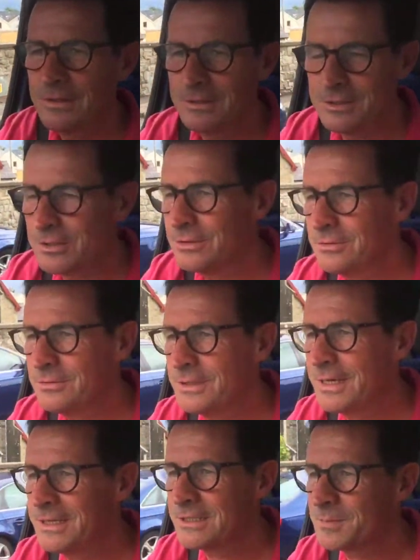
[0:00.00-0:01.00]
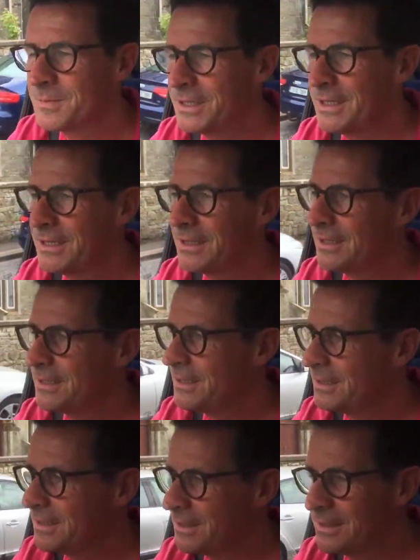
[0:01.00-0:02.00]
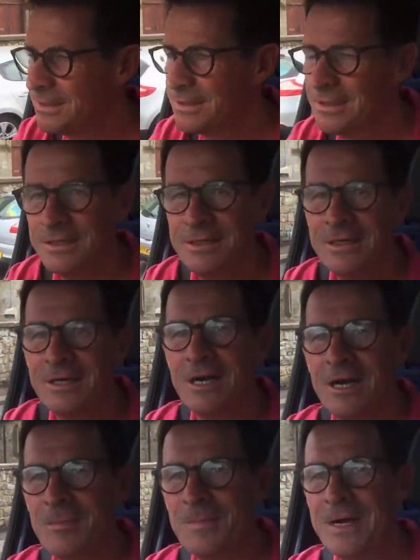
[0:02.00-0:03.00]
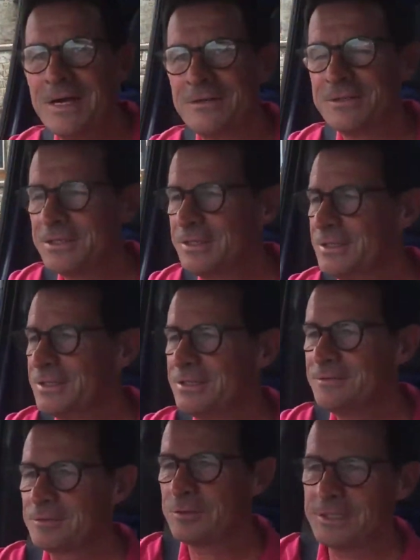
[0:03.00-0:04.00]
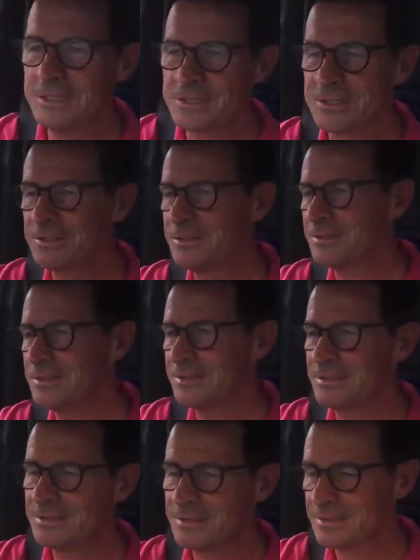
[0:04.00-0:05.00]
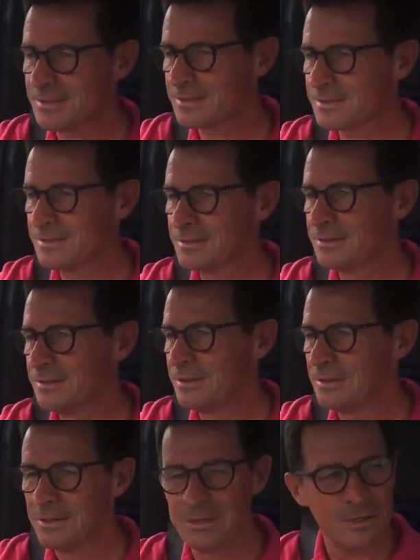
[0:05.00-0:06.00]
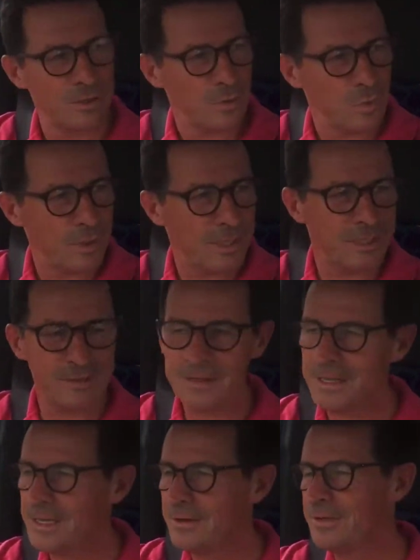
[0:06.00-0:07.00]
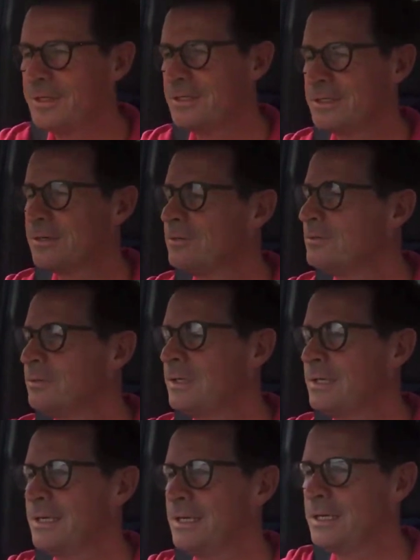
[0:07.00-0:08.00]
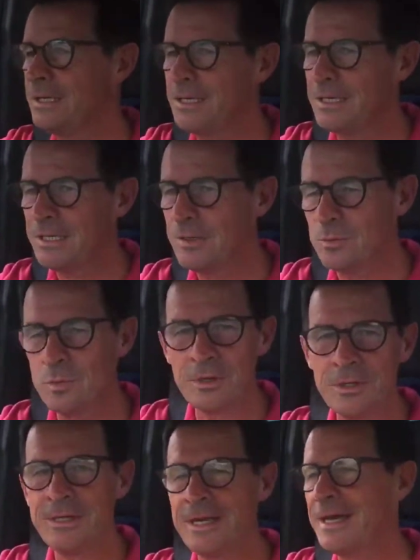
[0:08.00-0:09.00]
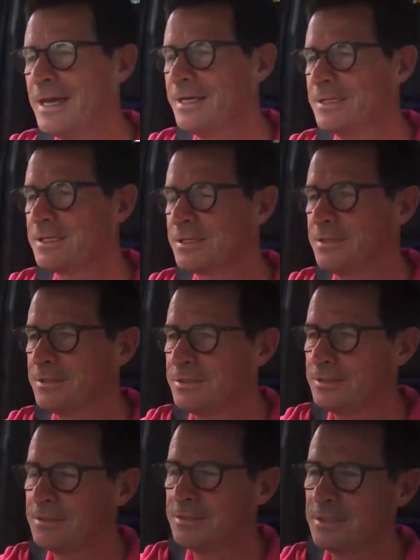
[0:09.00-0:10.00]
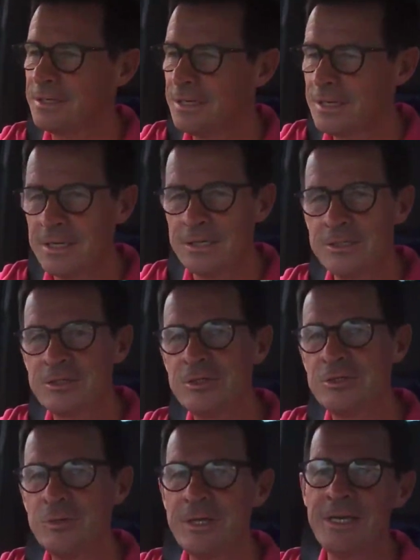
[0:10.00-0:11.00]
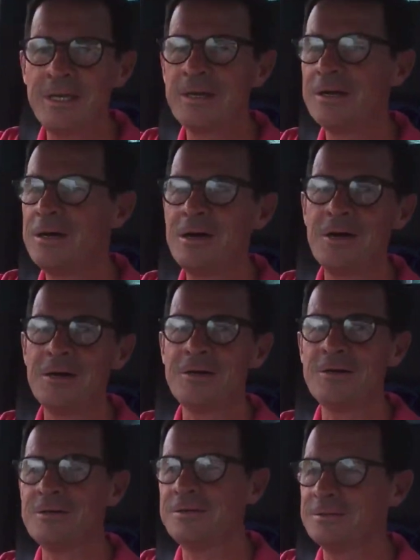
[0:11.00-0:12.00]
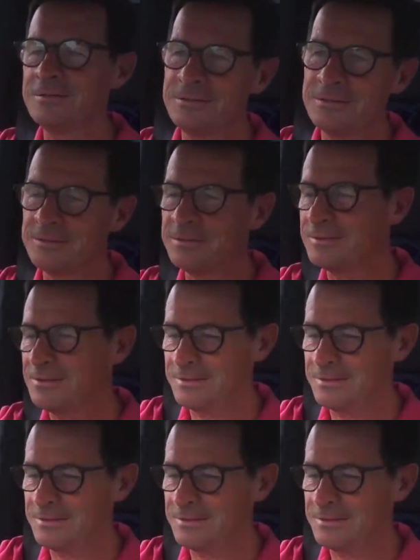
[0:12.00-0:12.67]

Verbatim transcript: Don't ask me a mountain of questions when there is only one answer to it all.